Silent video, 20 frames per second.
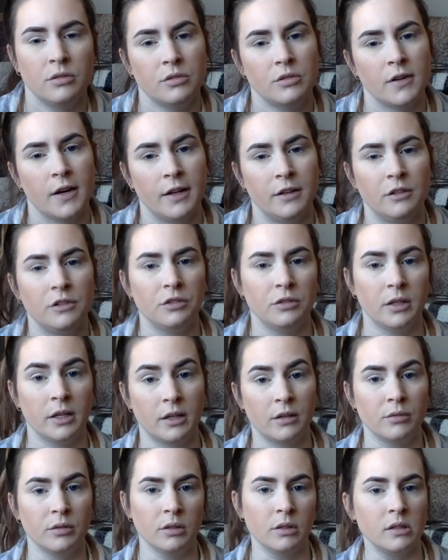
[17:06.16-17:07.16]
trying to do
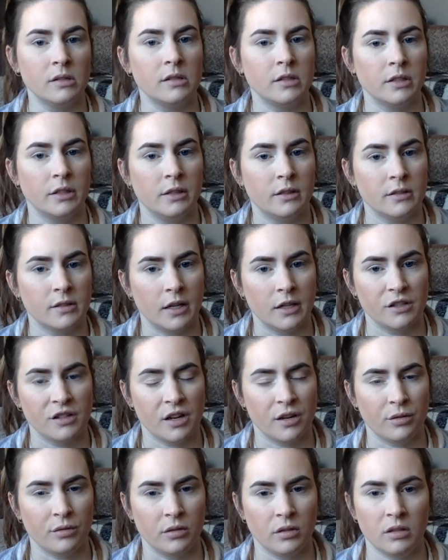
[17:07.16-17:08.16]
like a really serious
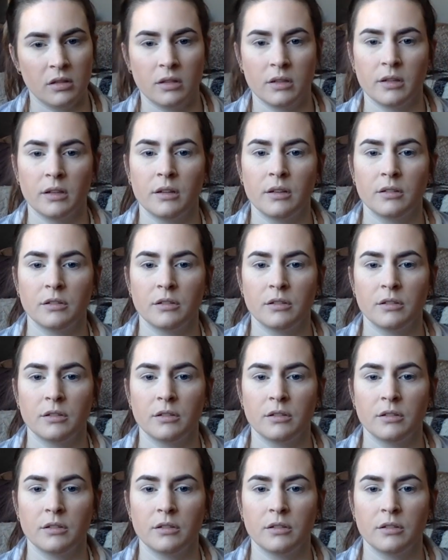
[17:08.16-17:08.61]
eyeshadow look,